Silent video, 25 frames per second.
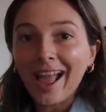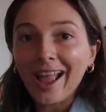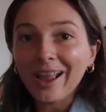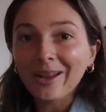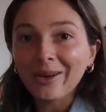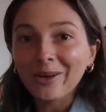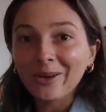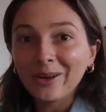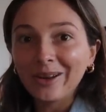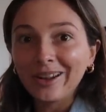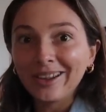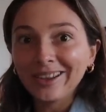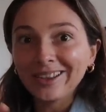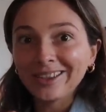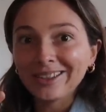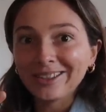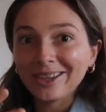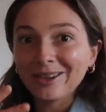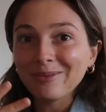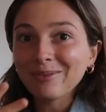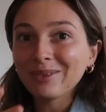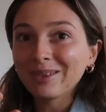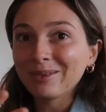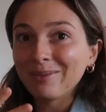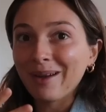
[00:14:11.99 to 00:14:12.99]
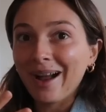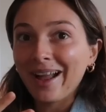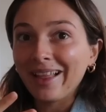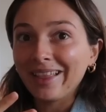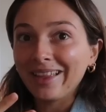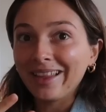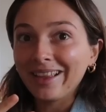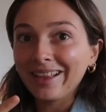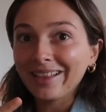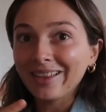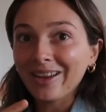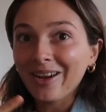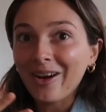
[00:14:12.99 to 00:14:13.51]
I couldn't stop
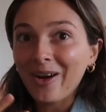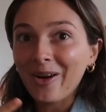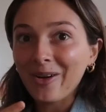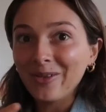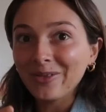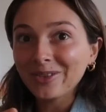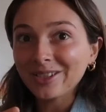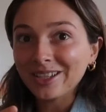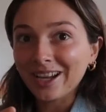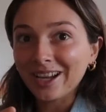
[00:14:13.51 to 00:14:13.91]
smiling the whole